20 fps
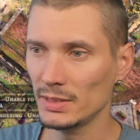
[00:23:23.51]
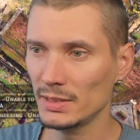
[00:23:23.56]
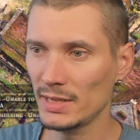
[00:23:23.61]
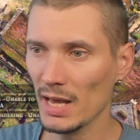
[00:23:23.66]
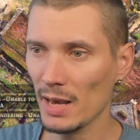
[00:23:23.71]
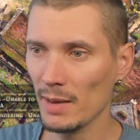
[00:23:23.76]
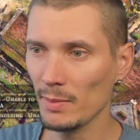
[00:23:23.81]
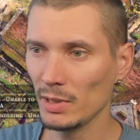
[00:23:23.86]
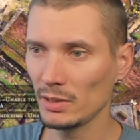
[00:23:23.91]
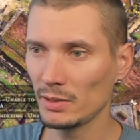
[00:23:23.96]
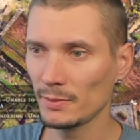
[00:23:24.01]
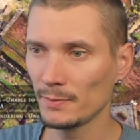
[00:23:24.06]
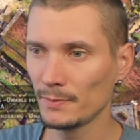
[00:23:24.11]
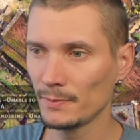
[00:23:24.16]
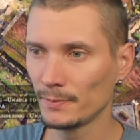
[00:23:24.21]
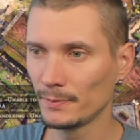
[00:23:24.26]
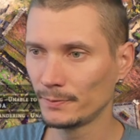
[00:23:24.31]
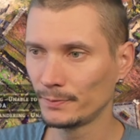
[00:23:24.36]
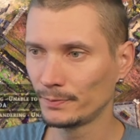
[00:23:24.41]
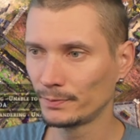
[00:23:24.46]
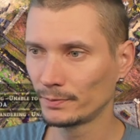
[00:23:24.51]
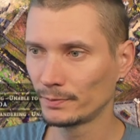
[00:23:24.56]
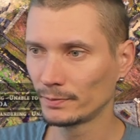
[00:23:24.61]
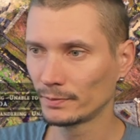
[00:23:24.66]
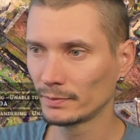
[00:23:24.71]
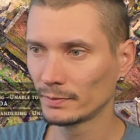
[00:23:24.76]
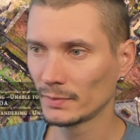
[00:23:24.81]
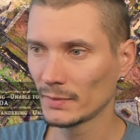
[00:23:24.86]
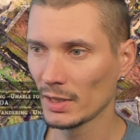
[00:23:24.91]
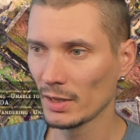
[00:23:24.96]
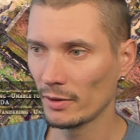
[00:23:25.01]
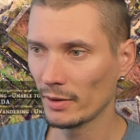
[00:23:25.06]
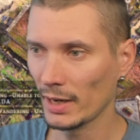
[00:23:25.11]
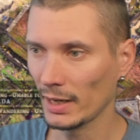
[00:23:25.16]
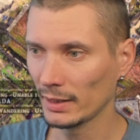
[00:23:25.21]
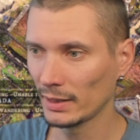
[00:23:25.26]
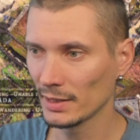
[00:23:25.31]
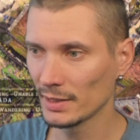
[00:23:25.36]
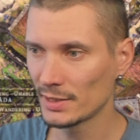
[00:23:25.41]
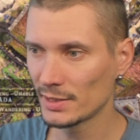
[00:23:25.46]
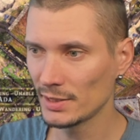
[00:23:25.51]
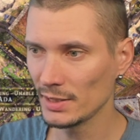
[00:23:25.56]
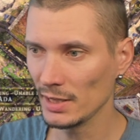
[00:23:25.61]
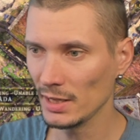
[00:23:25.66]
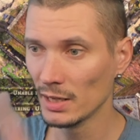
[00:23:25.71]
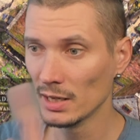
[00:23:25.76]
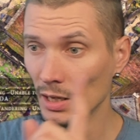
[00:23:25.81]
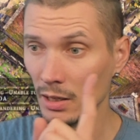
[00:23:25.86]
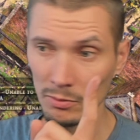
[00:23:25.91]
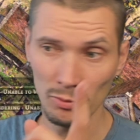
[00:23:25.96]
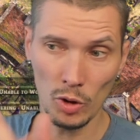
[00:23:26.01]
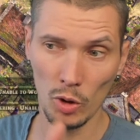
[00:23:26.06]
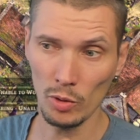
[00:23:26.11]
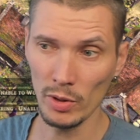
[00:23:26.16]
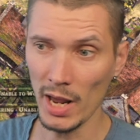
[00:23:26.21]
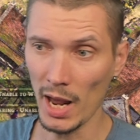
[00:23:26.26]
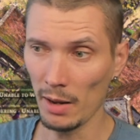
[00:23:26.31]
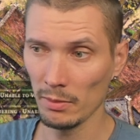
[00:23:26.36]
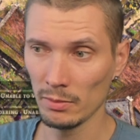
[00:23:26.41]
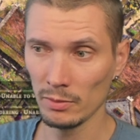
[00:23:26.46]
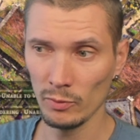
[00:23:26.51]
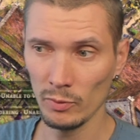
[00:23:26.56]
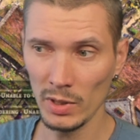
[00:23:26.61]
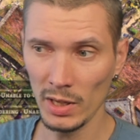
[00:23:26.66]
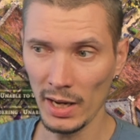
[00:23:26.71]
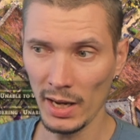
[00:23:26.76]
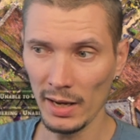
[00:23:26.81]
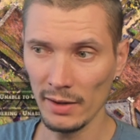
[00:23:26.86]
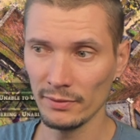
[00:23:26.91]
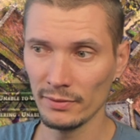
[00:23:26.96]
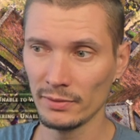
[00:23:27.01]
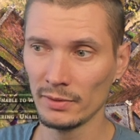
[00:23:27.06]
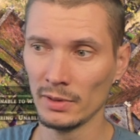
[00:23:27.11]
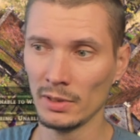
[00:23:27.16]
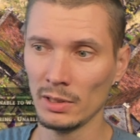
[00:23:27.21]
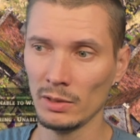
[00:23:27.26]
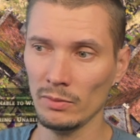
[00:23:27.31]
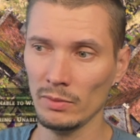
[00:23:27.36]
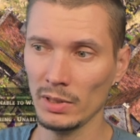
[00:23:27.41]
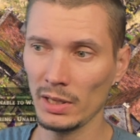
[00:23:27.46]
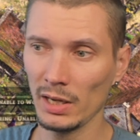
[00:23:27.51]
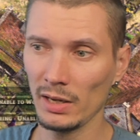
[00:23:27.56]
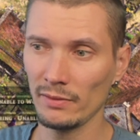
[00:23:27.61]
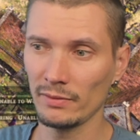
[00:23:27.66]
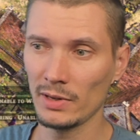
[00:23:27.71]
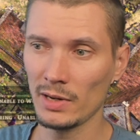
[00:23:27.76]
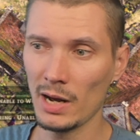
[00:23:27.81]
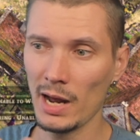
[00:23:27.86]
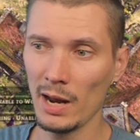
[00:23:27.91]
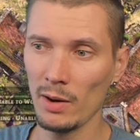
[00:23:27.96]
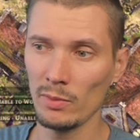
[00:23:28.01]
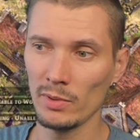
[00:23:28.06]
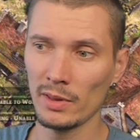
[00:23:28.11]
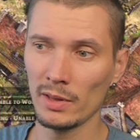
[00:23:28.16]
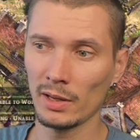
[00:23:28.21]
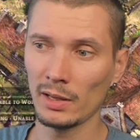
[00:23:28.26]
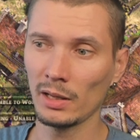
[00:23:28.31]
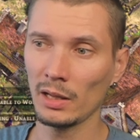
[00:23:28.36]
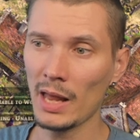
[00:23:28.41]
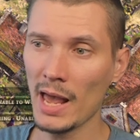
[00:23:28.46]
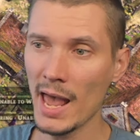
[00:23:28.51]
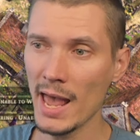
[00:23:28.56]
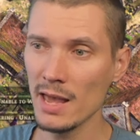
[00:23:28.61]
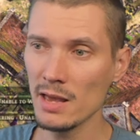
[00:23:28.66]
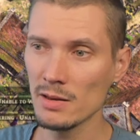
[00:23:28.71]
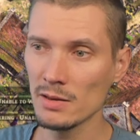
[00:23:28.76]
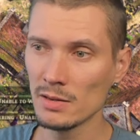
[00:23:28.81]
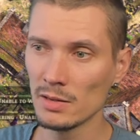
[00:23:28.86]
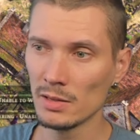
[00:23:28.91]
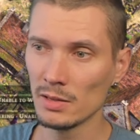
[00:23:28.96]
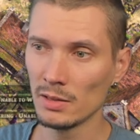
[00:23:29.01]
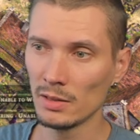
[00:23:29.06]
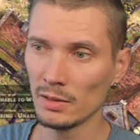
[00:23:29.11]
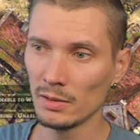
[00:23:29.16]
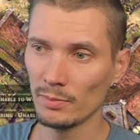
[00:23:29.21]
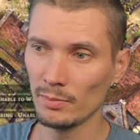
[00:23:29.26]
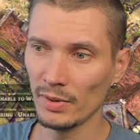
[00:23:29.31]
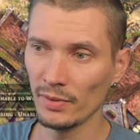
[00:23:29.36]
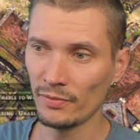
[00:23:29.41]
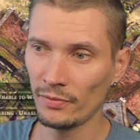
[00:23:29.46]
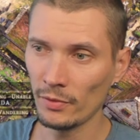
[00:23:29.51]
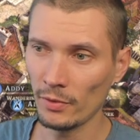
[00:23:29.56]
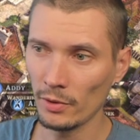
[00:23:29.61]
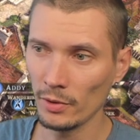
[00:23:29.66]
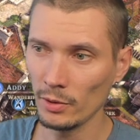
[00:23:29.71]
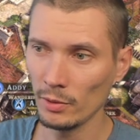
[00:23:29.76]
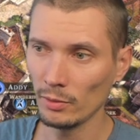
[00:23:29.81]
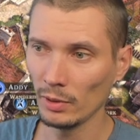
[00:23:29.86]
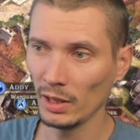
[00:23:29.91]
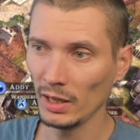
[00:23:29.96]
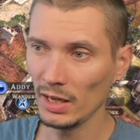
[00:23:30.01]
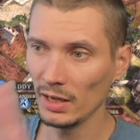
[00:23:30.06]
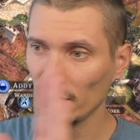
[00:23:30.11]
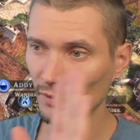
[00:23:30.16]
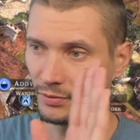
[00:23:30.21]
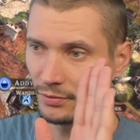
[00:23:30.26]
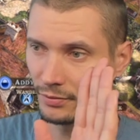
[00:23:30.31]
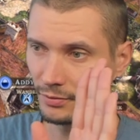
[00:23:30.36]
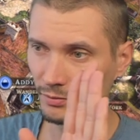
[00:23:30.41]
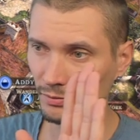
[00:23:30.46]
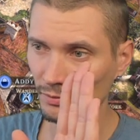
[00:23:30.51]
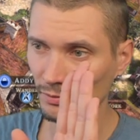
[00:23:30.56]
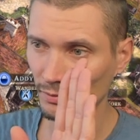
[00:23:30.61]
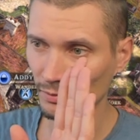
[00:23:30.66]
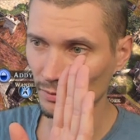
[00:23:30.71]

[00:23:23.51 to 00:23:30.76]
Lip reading: Damn it. All right, let's see. Oh yeah, we have a guy with the clay. Before you leave,